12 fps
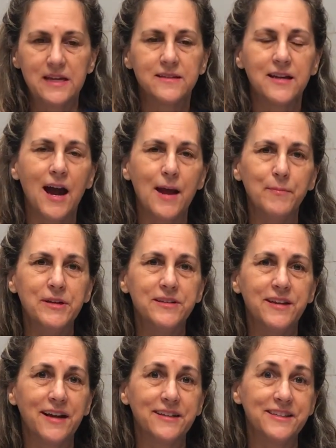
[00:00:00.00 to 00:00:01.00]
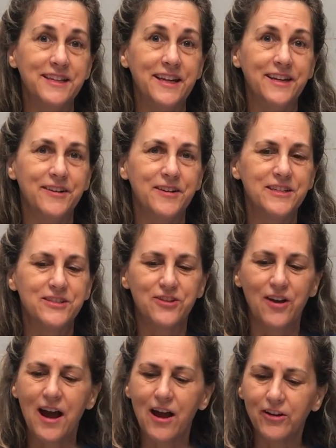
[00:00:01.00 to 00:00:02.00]
time and technique.
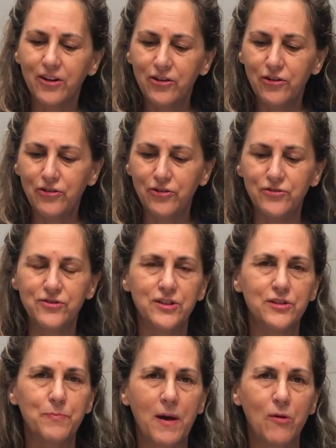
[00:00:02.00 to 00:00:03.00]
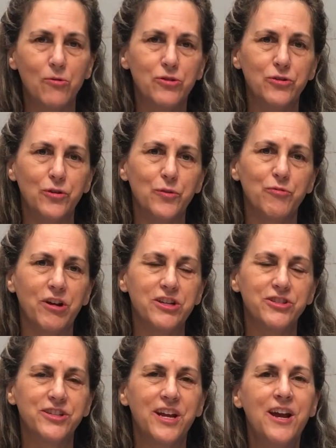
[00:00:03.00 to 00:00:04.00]
So how do you use this power
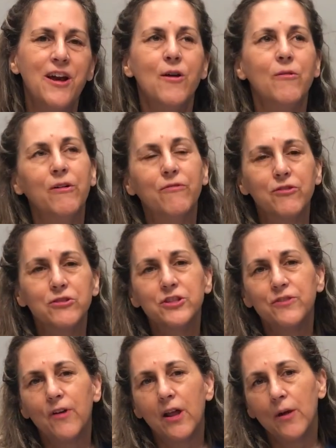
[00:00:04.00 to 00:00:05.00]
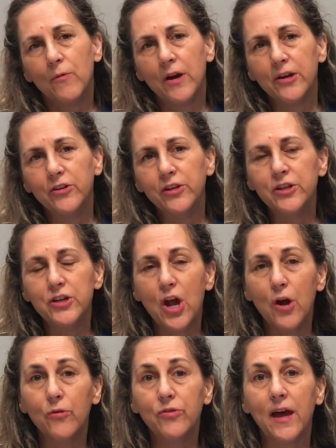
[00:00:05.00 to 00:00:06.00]
toothbrush? Well, first of all, I want you to
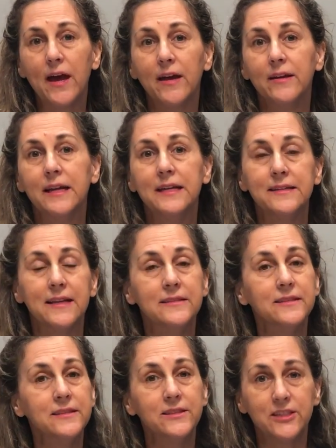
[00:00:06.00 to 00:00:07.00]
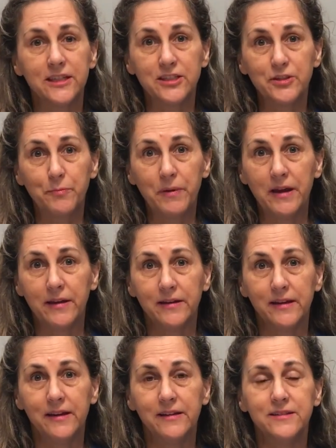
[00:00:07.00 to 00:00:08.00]
know that it doesn't just
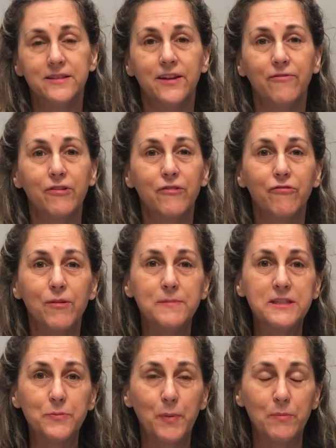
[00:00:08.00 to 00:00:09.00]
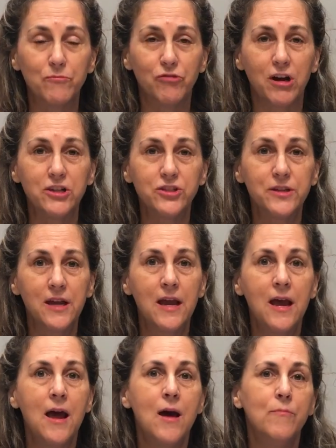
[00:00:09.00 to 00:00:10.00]
spin. It is different from a spin brush,
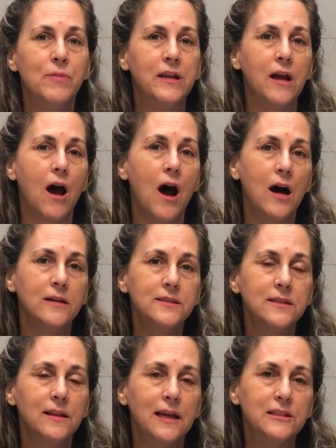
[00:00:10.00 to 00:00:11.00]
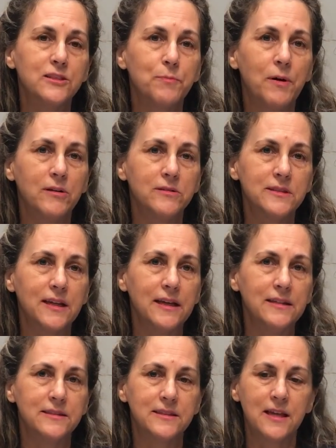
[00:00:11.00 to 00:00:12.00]
but it oscillates,
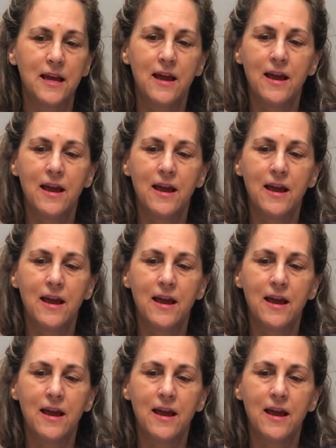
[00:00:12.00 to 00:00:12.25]
pulsates,